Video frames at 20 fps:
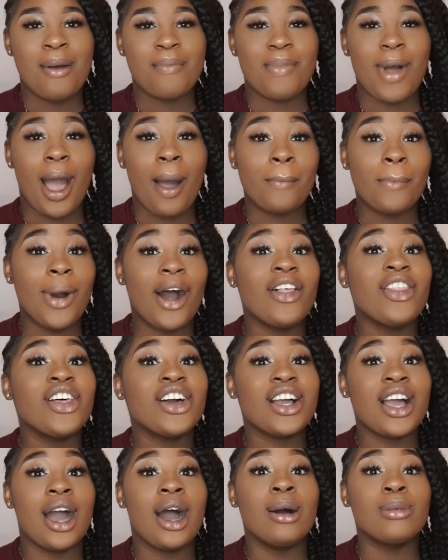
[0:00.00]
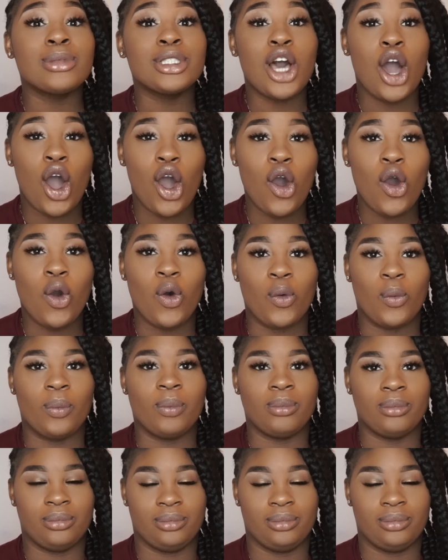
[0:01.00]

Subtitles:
My mother comes home.